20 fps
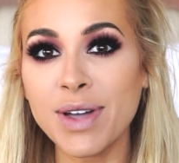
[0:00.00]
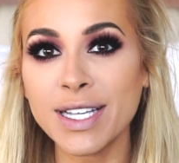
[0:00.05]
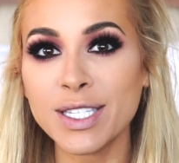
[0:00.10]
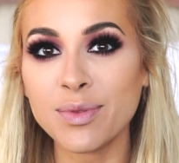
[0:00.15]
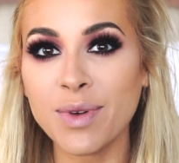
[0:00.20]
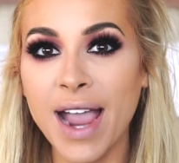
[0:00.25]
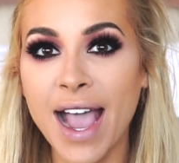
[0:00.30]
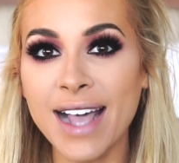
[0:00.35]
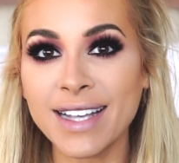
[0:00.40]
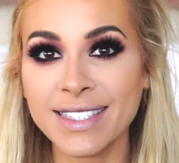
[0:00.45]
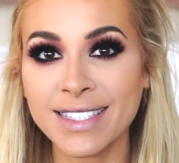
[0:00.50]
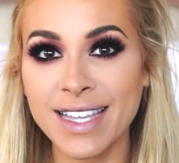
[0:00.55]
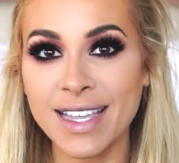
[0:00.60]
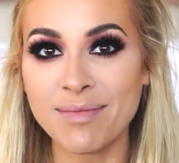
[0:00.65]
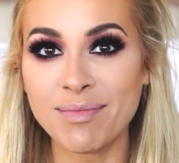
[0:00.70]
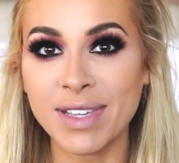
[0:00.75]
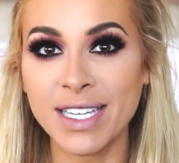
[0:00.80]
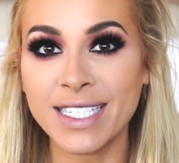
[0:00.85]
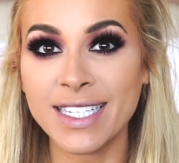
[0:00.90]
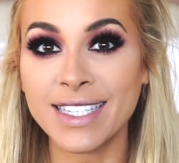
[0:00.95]
you guys were
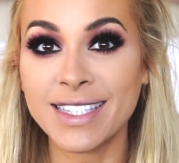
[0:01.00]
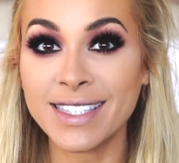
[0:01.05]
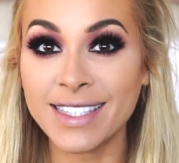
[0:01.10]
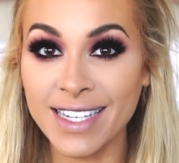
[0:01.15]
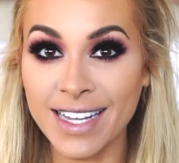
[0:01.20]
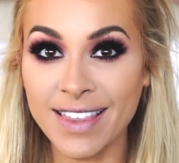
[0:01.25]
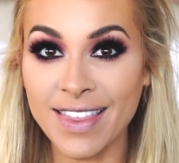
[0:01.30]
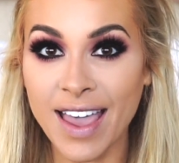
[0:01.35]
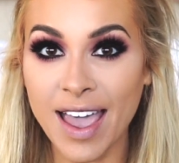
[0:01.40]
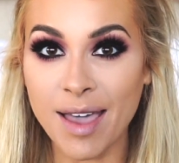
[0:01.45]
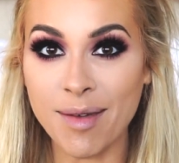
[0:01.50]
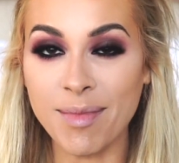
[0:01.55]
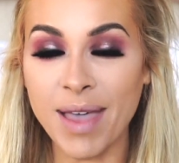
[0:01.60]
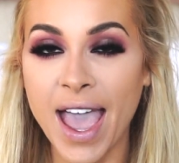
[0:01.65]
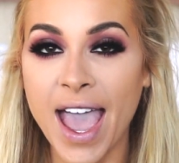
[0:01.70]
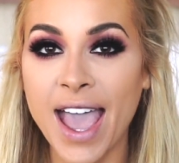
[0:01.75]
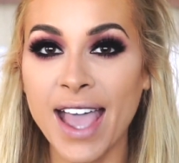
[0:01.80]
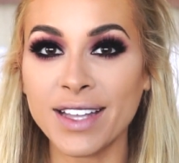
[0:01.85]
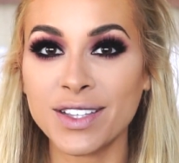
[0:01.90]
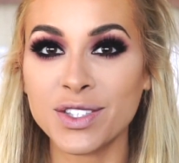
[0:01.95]
asking me to see them,
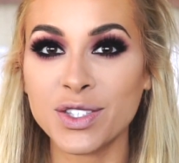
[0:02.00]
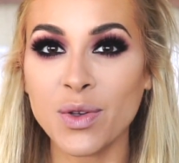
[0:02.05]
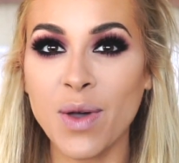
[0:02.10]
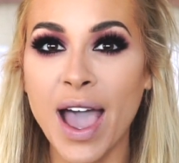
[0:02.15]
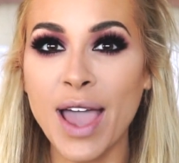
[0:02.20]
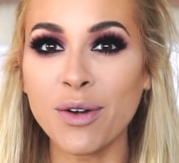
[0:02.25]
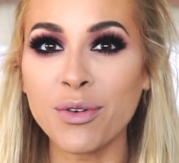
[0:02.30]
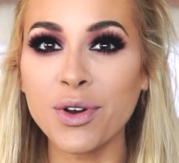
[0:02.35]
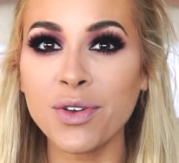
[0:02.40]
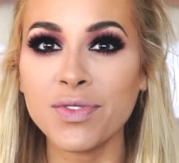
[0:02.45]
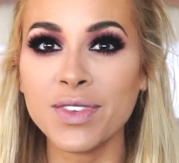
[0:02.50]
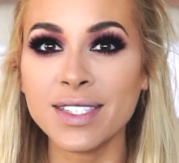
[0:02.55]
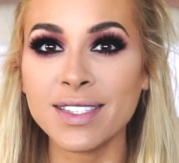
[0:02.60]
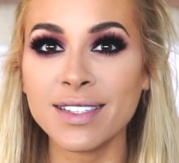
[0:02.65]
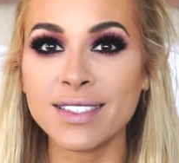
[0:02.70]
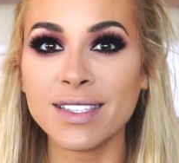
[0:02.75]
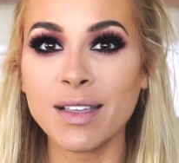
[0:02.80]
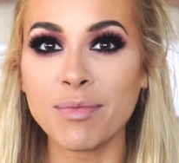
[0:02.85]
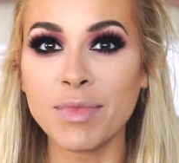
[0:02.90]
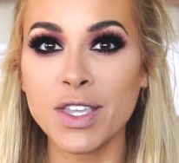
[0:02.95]
and so I don't know if this
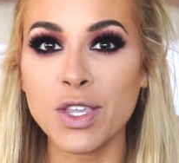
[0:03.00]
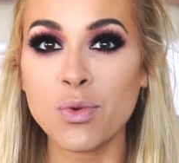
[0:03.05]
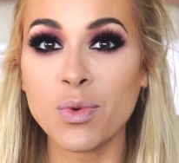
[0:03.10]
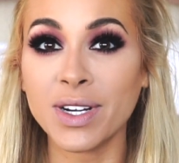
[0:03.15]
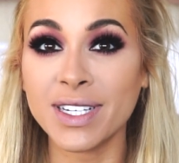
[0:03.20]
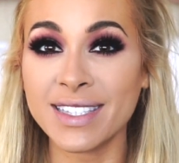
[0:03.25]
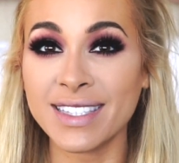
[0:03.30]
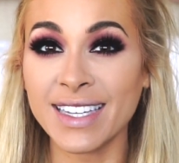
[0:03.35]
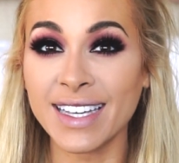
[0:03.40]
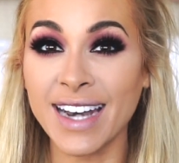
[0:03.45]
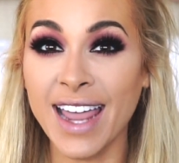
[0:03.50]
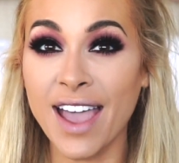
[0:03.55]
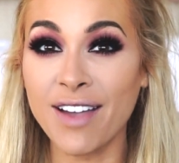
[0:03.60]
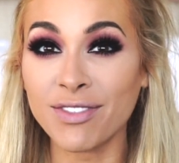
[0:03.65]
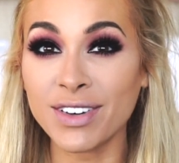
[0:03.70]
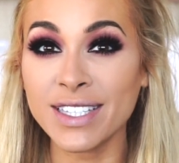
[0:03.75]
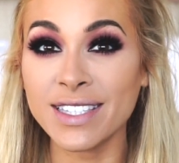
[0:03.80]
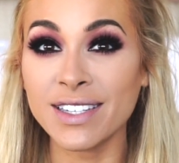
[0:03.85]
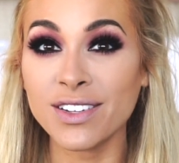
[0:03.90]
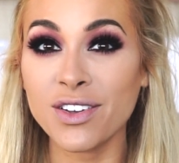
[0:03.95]
is something you want to see in
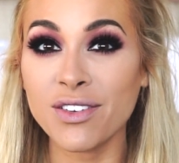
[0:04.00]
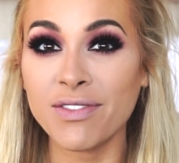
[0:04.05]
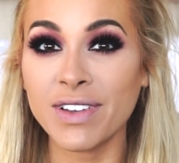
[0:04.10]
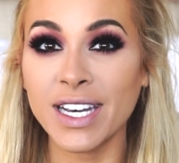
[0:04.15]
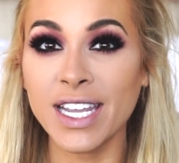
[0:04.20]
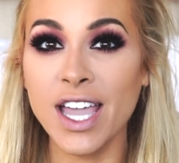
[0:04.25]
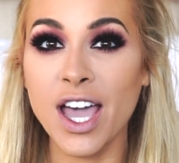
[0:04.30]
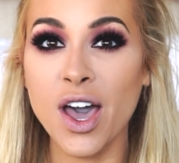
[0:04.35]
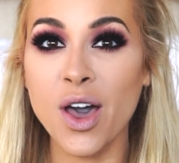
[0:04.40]
every single video.